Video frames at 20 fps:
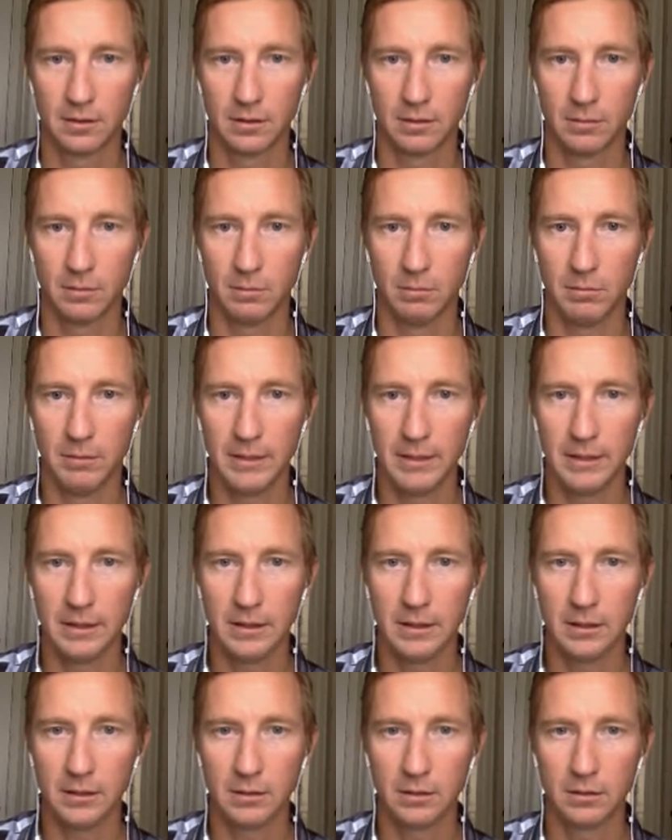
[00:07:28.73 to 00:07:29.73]
Mate
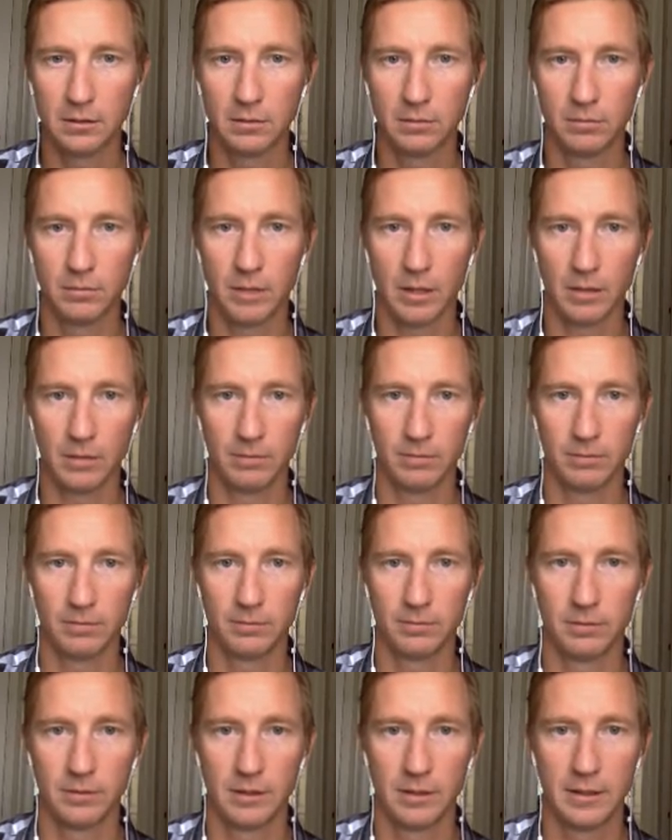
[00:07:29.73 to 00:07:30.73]
here? No,
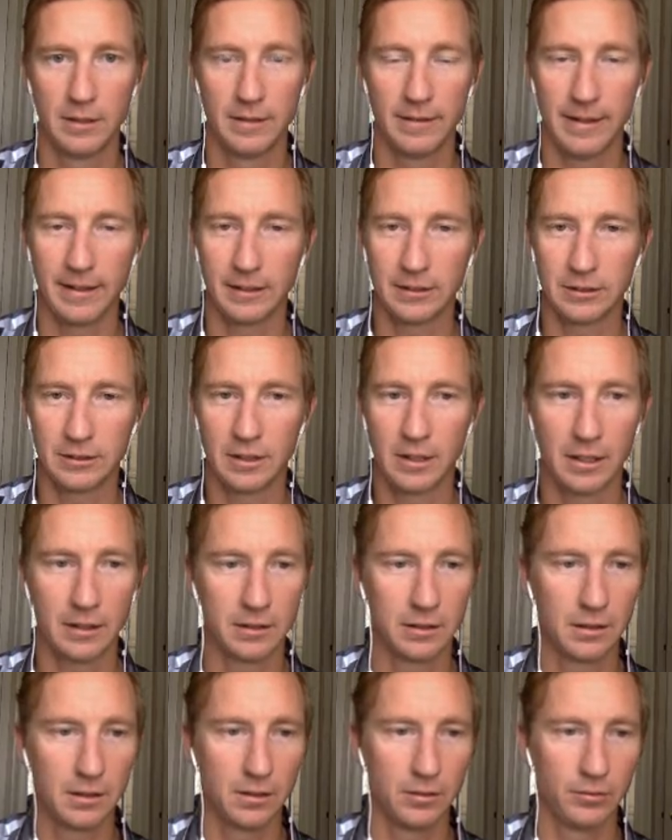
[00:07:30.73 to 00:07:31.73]
that's
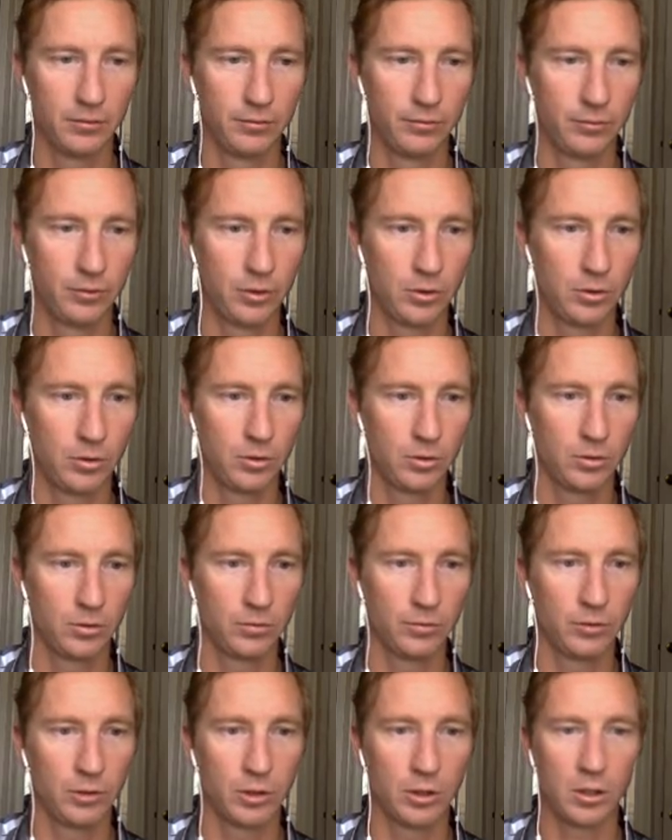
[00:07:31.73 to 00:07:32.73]
not the vol
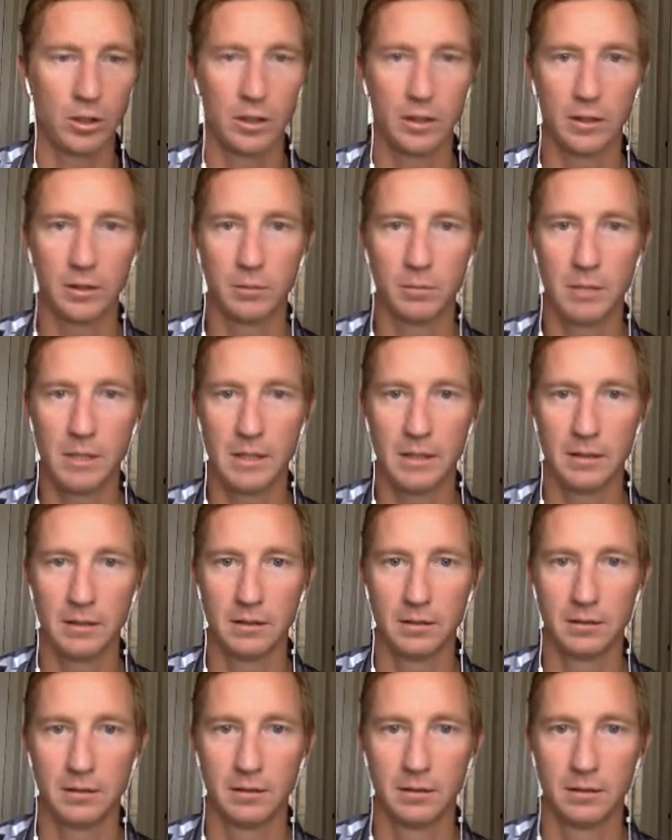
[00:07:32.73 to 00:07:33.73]
volcanic mate.
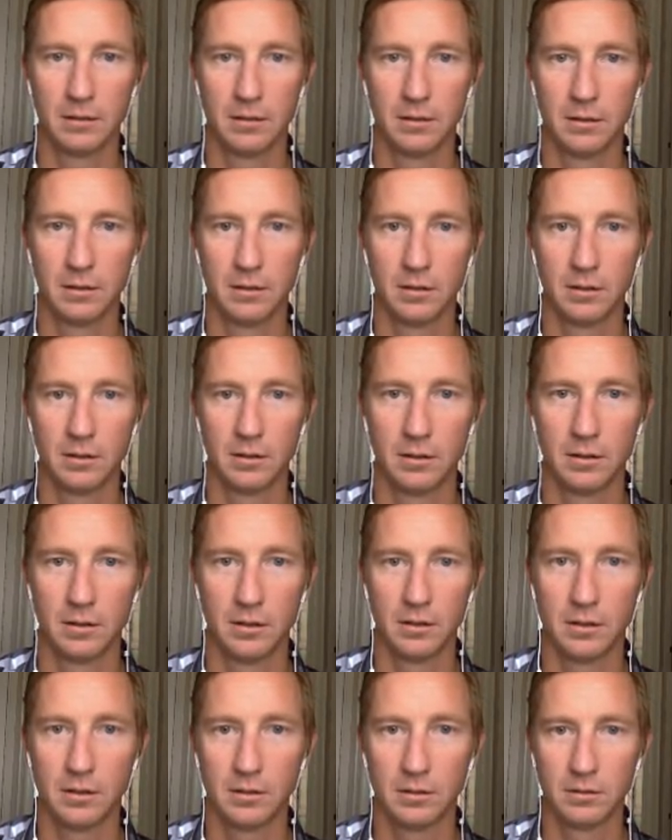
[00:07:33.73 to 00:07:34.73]

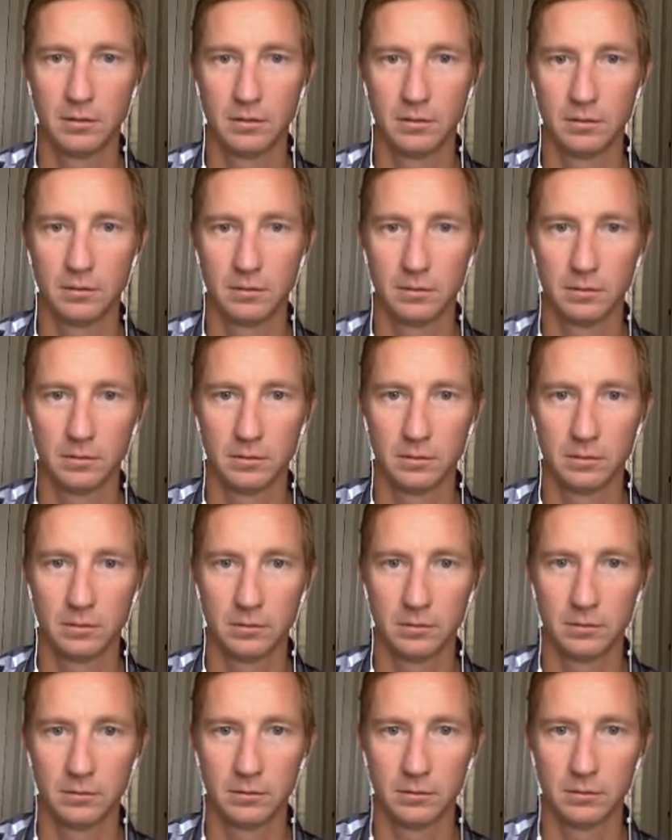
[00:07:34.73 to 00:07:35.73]
Here?
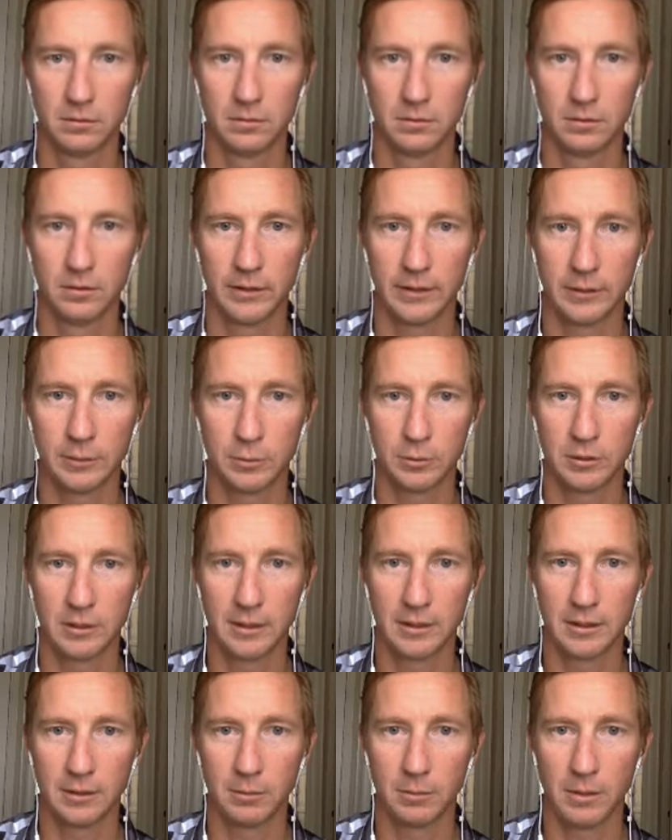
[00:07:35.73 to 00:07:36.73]
That's
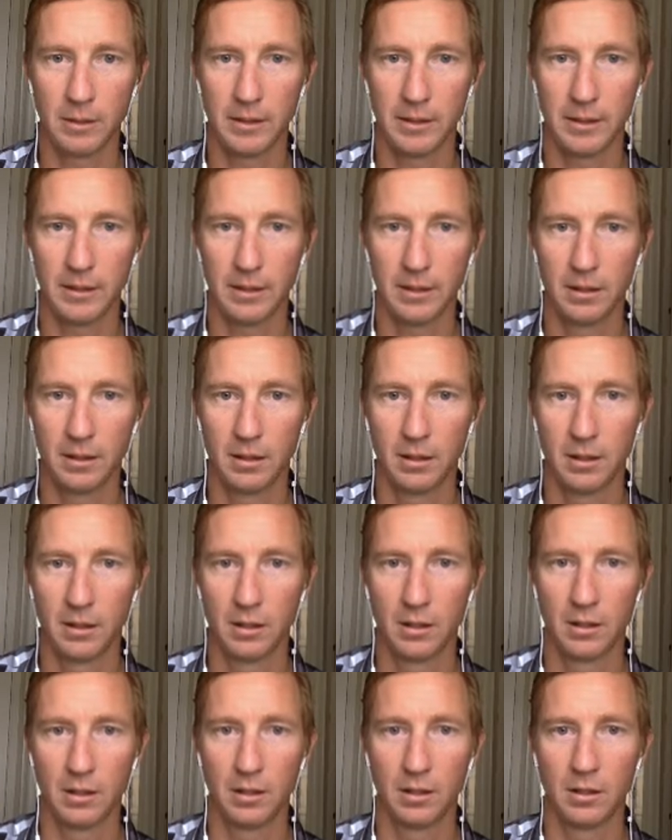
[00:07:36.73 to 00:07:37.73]
protected by
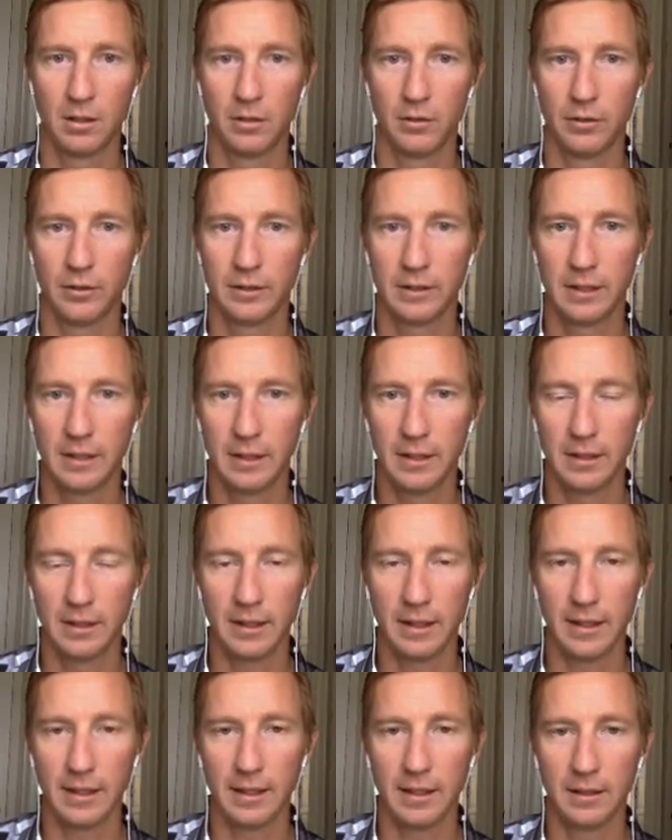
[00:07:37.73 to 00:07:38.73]
the king,
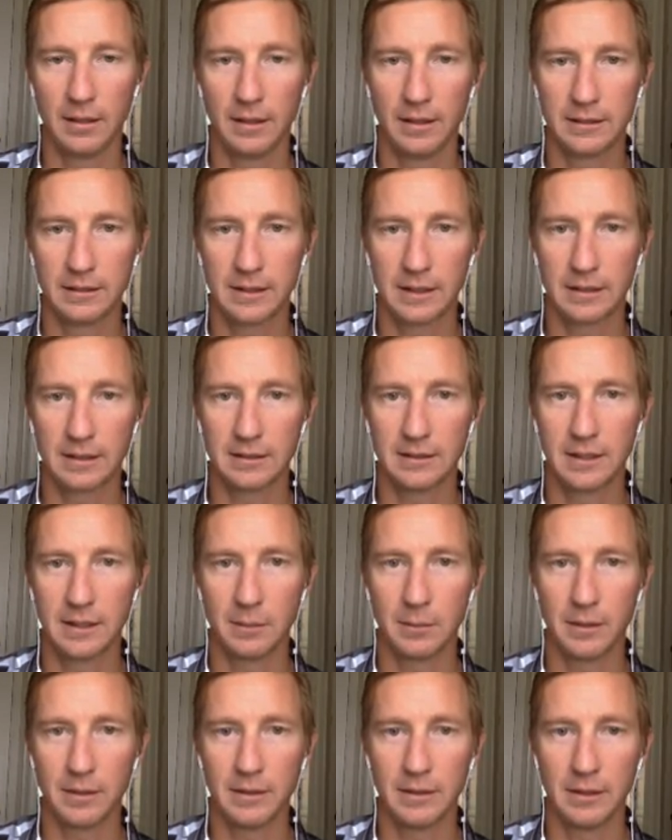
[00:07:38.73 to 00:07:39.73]
and that's got the
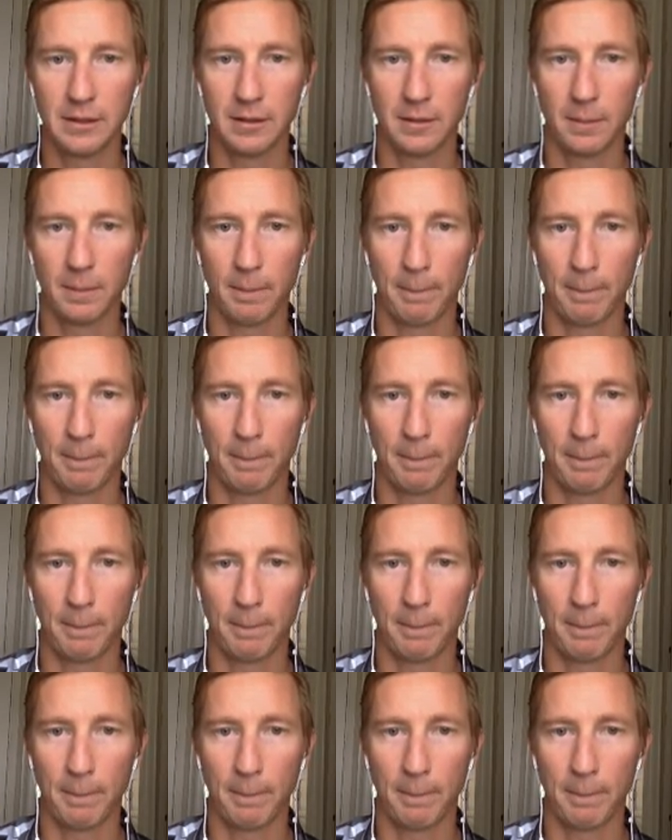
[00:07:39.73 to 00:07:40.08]
same idea.